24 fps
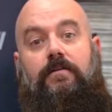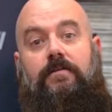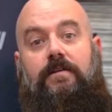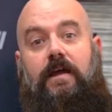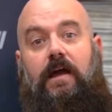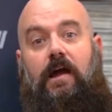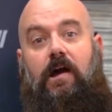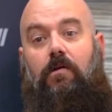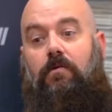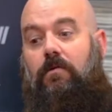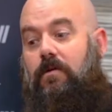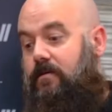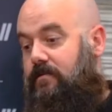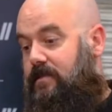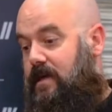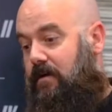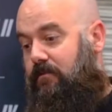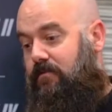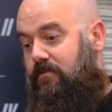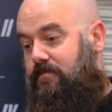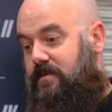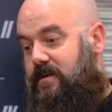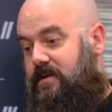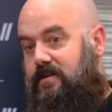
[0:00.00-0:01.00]
Now that
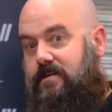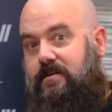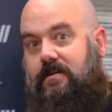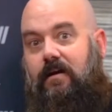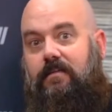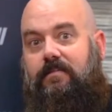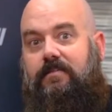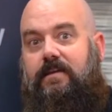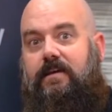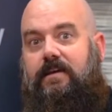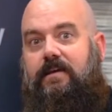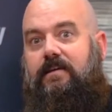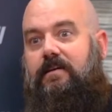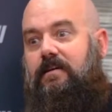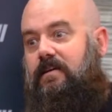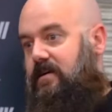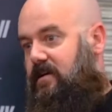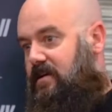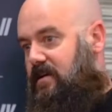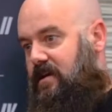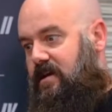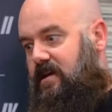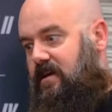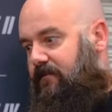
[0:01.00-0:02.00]
would mean nothing
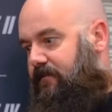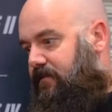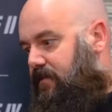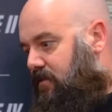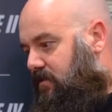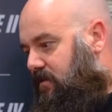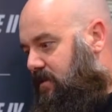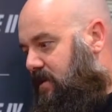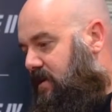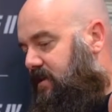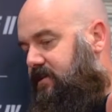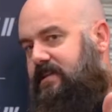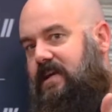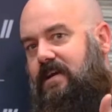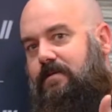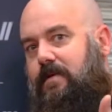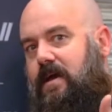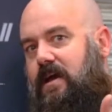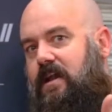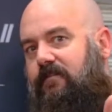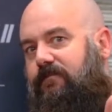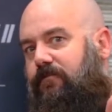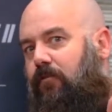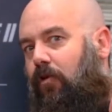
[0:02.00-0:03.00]
if your intake
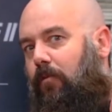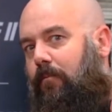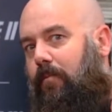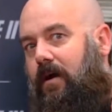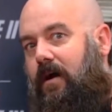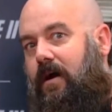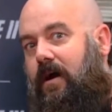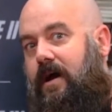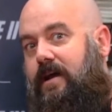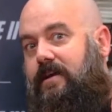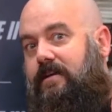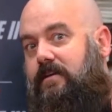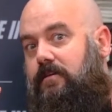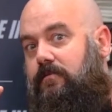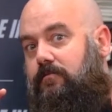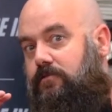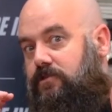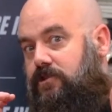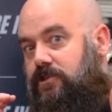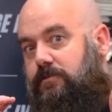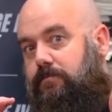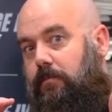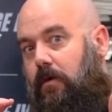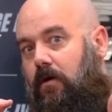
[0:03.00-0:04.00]
manifold behind it
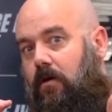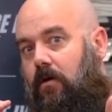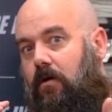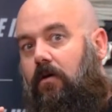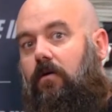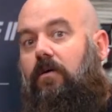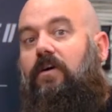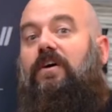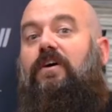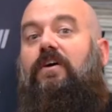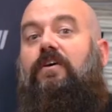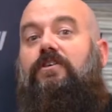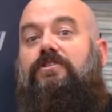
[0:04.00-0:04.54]
was small.